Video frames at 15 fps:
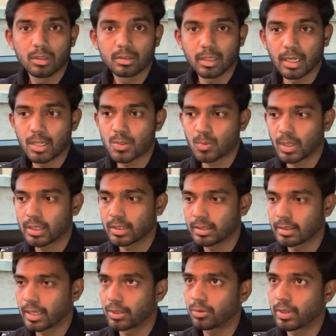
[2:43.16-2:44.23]
That is one
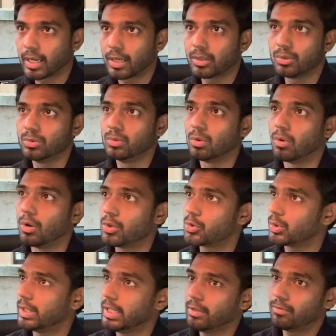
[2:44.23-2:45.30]
thing that you can do.
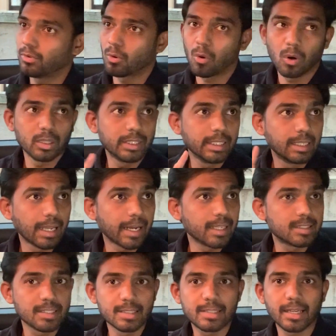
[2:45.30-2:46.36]
Also leave all the
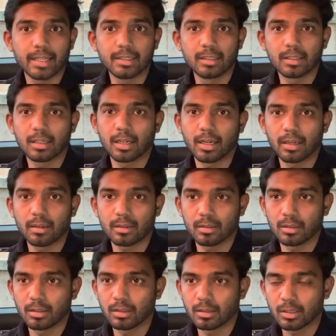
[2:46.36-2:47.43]
lights inside the car
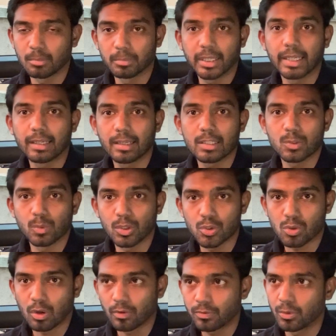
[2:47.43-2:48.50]
completely
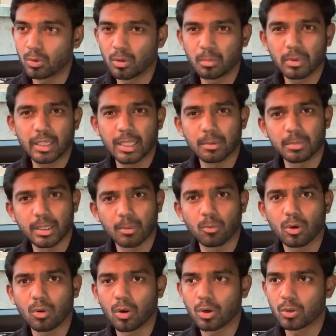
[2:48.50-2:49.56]
switched off. Don't keep
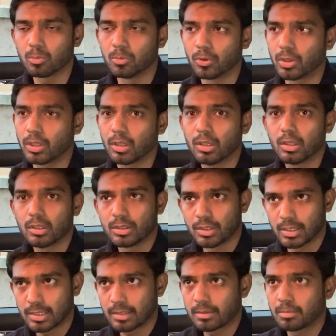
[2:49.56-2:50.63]
them on auto mode,
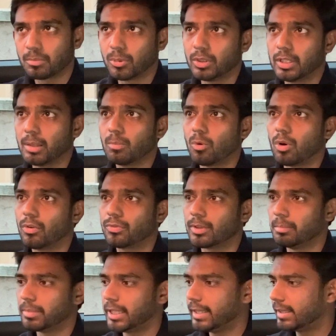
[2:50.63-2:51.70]
just put them off
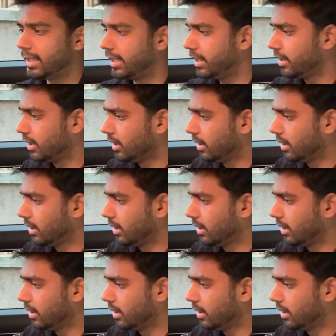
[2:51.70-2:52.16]
completely.